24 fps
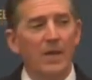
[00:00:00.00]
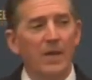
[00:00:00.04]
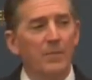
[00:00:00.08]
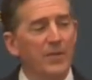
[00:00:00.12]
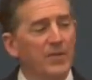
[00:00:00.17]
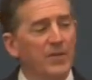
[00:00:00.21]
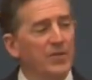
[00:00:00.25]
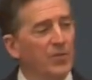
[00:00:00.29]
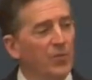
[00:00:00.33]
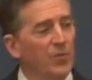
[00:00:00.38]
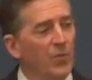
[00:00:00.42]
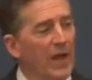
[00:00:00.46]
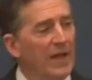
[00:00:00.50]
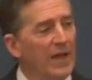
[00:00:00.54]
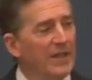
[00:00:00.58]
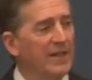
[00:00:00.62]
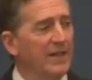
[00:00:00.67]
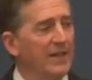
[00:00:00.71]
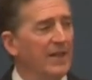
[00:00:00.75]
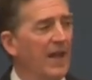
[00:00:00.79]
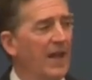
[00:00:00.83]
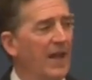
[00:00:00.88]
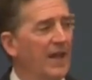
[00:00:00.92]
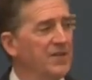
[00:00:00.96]
But to
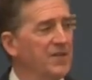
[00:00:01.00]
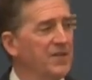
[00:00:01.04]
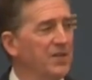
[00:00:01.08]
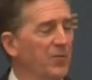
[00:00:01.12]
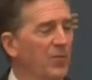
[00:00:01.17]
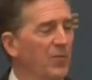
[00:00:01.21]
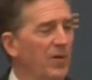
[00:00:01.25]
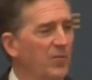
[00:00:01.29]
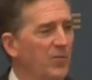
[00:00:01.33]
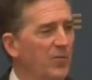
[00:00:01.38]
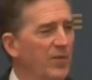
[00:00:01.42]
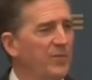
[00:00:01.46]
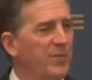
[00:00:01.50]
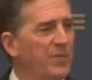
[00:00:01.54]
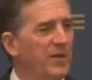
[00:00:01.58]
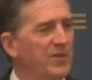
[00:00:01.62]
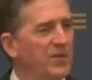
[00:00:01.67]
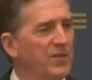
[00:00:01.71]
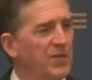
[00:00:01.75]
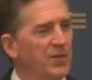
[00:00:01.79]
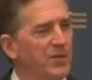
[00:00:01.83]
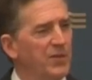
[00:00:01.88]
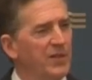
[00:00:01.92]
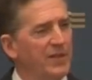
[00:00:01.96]
recognize that what we've been
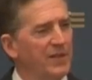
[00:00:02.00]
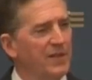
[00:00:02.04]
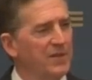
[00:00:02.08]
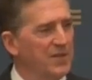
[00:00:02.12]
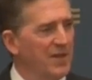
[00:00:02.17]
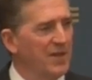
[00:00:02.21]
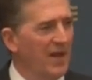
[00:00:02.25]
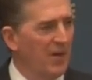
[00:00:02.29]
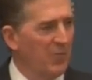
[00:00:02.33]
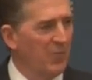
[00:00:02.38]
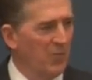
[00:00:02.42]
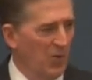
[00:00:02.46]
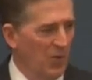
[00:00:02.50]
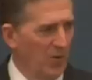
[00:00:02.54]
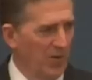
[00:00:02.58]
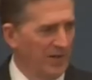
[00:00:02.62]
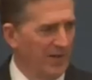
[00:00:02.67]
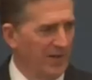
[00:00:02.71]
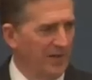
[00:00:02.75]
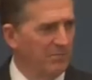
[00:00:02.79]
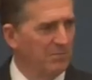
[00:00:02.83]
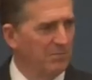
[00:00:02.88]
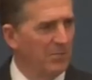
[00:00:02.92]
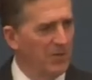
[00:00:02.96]
doing is not
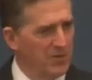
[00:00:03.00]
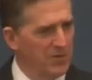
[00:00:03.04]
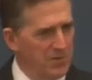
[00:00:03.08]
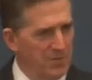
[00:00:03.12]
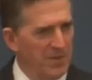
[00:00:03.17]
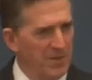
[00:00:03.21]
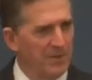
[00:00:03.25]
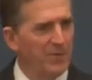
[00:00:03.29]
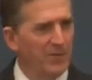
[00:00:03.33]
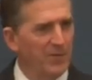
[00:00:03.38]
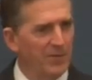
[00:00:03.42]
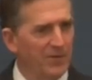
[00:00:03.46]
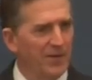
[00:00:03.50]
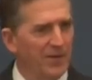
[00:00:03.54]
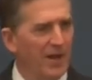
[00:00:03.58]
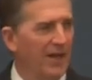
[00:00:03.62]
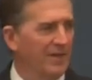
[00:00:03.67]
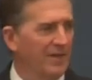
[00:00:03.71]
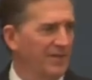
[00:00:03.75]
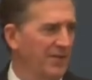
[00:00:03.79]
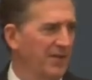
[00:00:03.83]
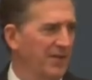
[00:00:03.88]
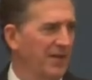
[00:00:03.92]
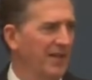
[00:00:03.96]
working. Most people are
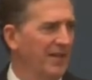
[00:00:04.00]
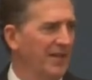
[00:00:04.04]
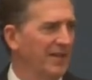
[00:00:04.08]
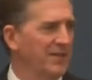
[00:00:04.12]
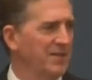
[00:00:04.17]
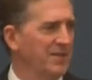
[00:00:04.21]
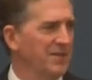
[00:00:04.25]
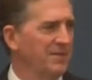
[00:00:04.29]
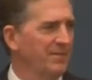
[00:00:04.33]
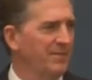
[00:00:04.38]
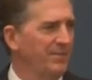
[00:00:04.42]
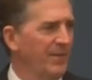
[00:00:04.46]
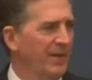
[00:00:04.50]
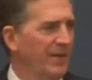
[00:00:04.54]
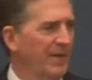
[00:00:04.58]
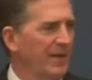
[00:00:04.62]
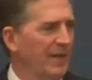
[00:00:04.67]
nodding their heads.